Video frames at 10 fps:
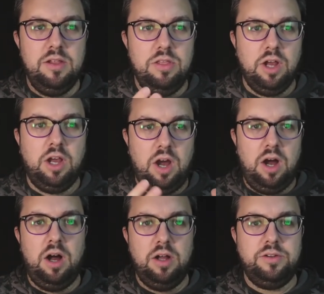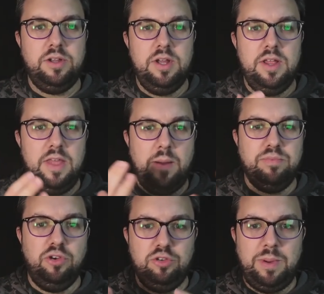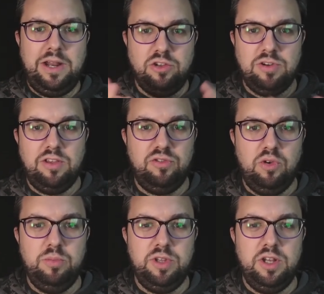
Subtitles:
the card that Bruce Banner transforms